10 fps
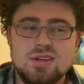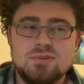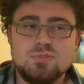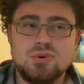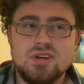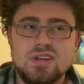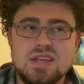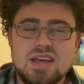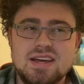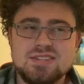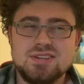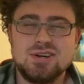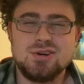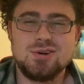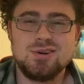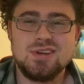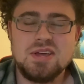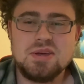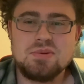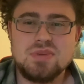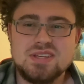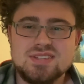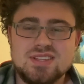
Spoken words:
But yeah, so basically